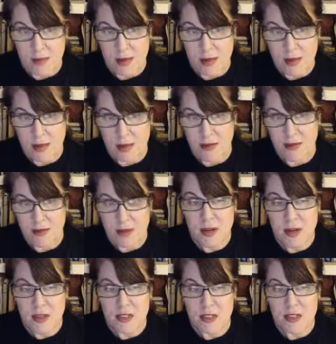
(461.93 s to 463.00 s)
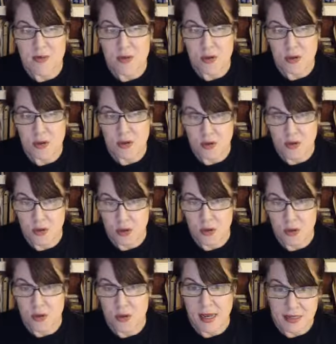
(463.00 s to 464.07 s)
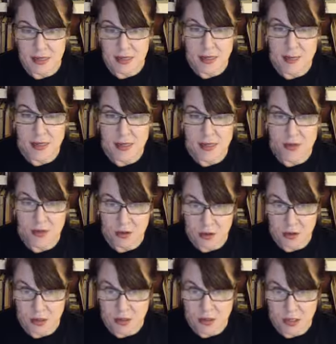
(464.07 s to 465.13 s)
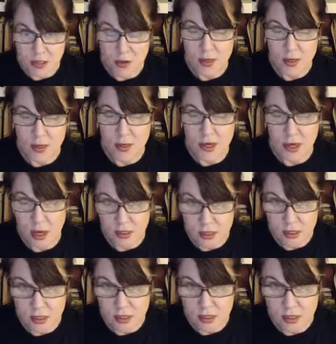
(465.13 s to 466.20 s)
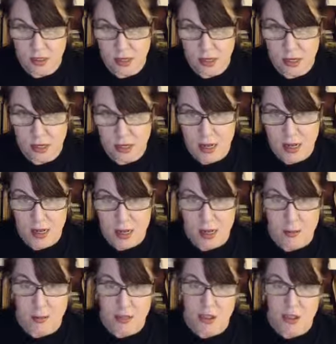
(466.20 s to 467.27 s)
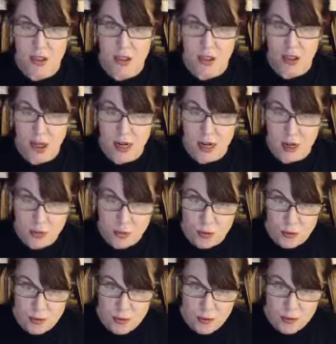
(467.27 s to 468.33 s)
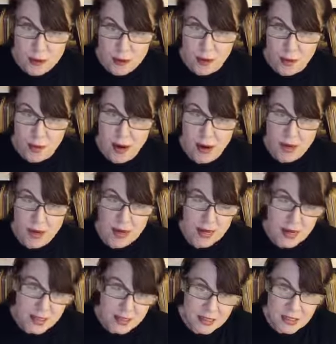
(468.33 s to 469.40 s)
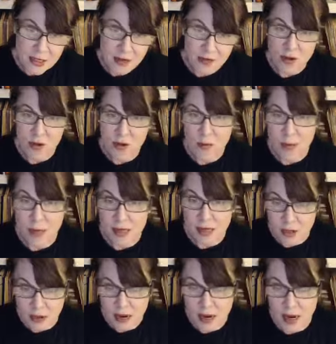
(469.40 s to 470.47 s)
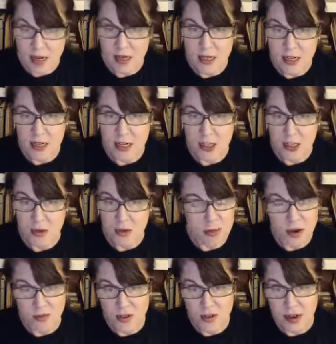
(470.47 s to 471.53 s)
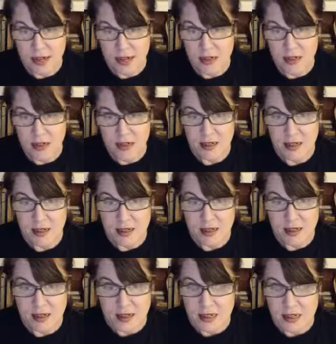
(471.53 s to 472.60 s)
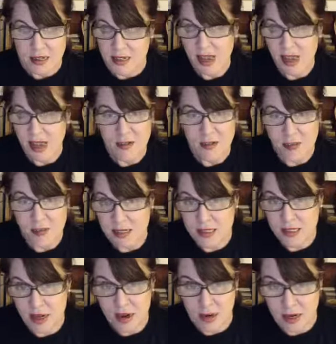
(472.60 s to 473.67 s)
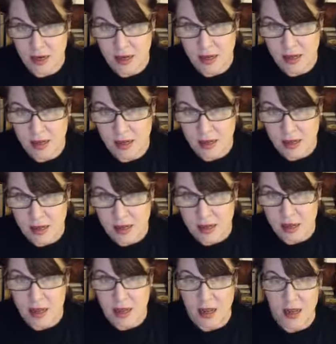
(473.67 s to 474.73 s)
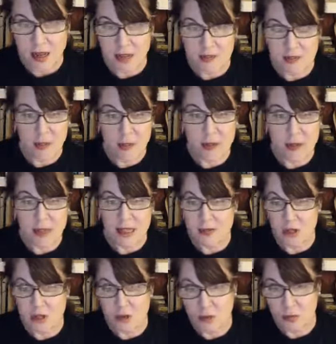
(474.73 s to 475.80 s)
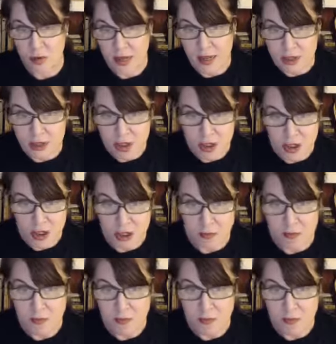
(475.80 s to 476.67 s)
If something is difficult for you, yes, it can be difficult and you can acknowledge it. But just change your perception around it. Yes, it's difficult, but it's okay. I can do it. I'm not afraid. It doesn't have to be scary. If somebody leaves you in a relationship,